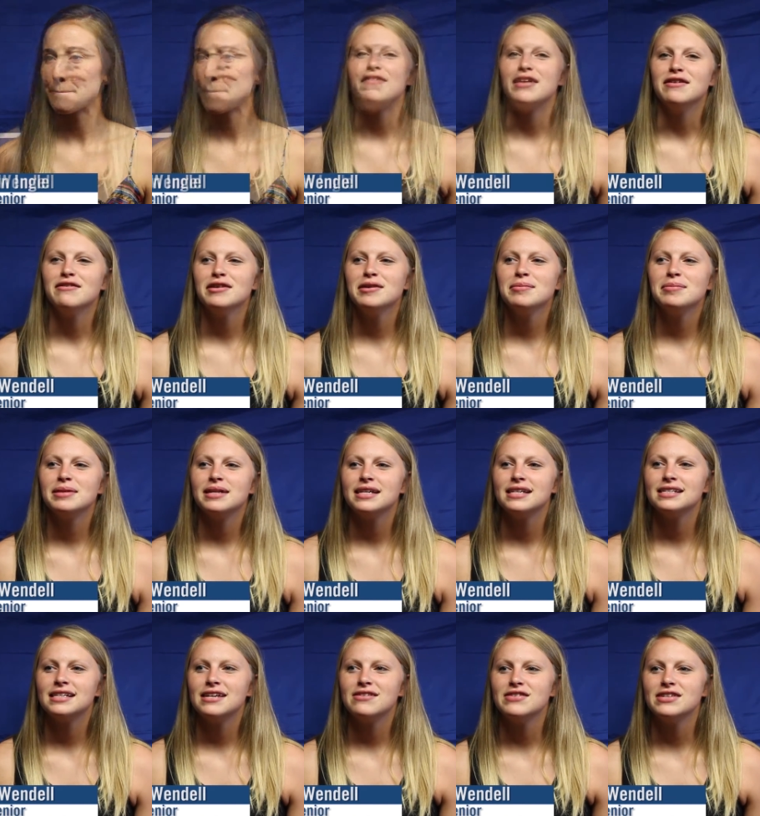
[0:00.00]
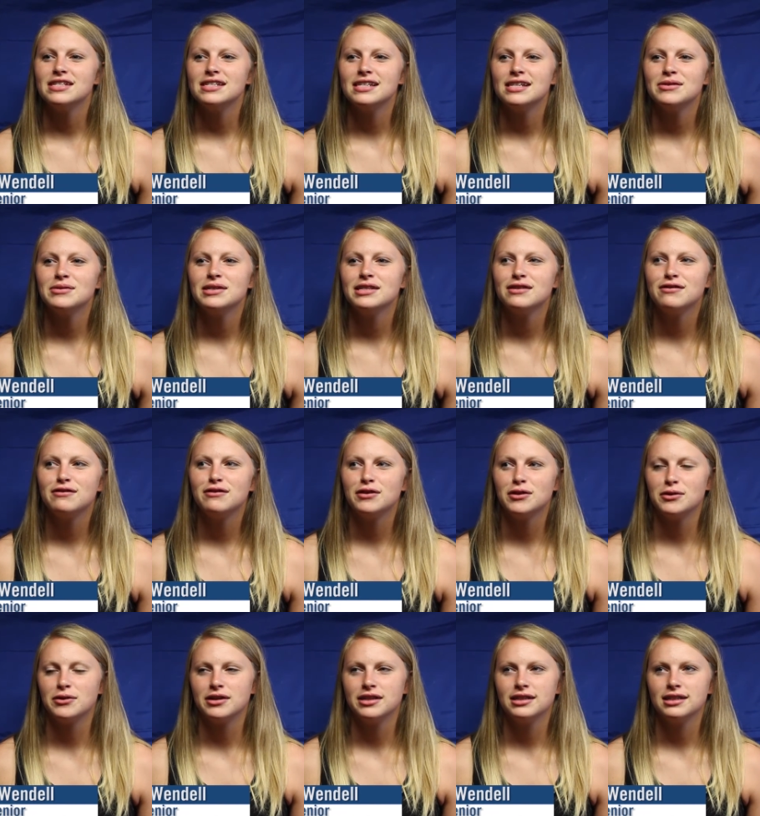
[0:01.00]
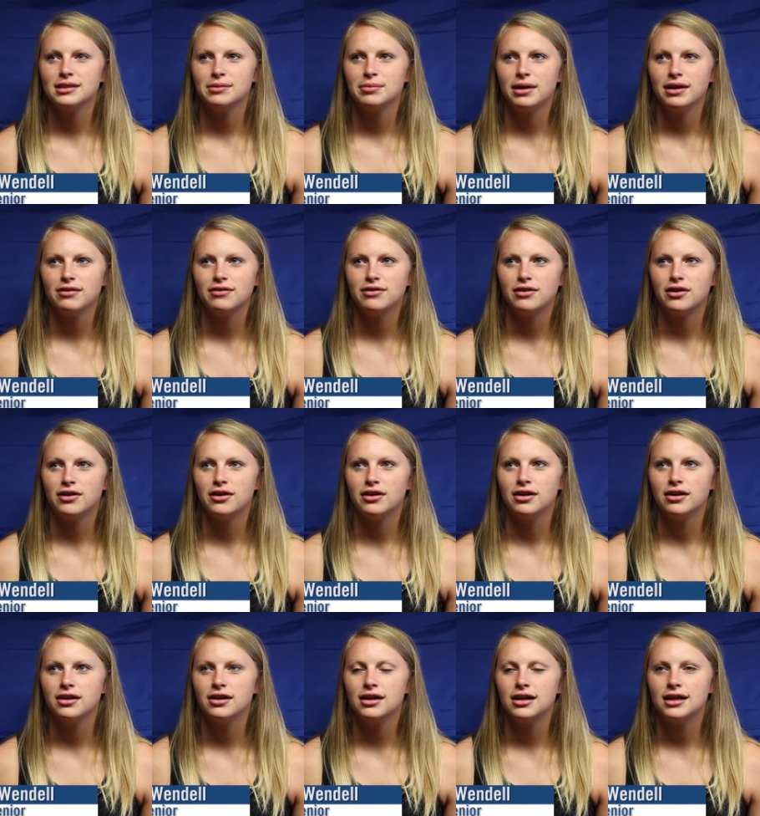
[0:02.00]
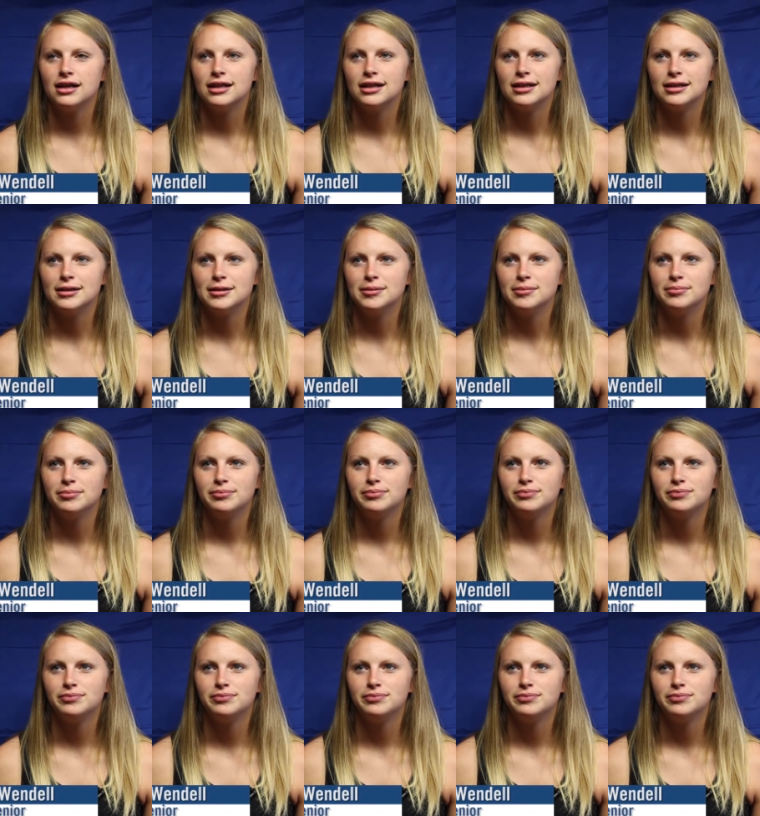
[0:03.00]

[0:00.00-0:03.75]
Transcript: Favorite place I visited was Florence by far, um,